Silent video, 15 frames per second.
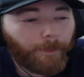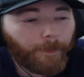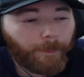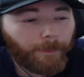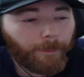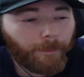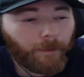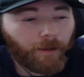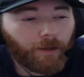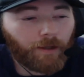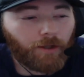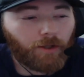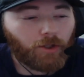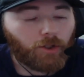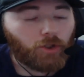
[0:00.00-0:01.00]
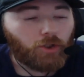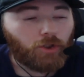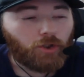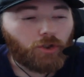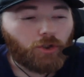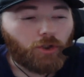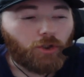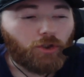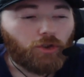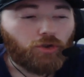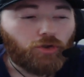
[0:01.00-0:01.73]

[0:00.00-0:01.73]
(no one is talking)